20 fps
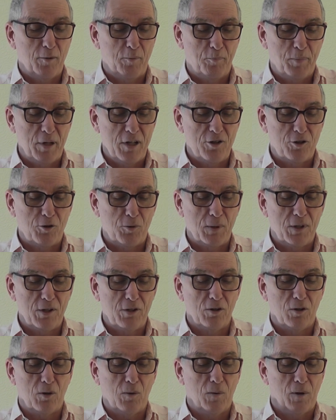pinch twist
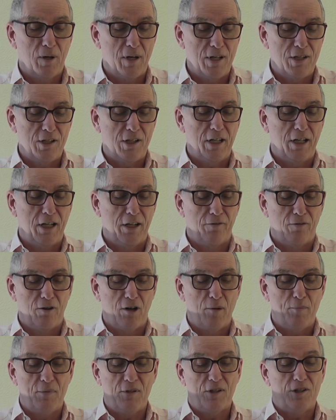not quite sitting in the
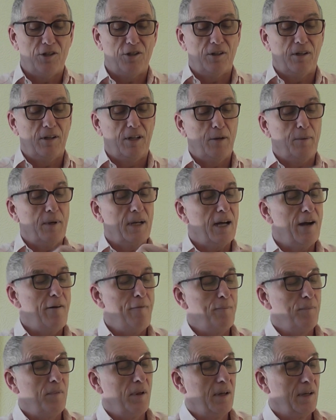right position. There we go.
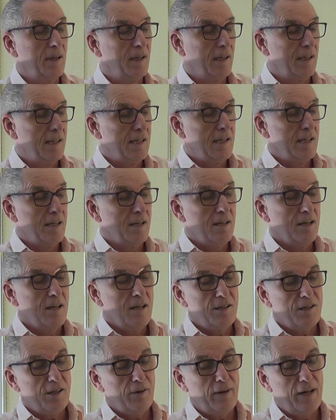
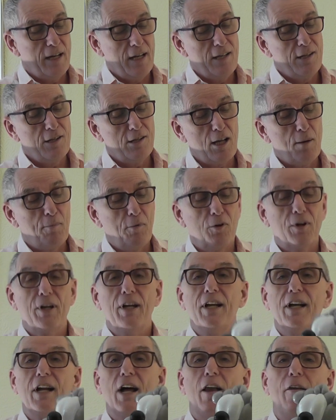So it ends up
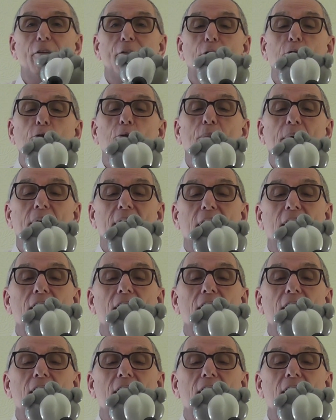looking a little bit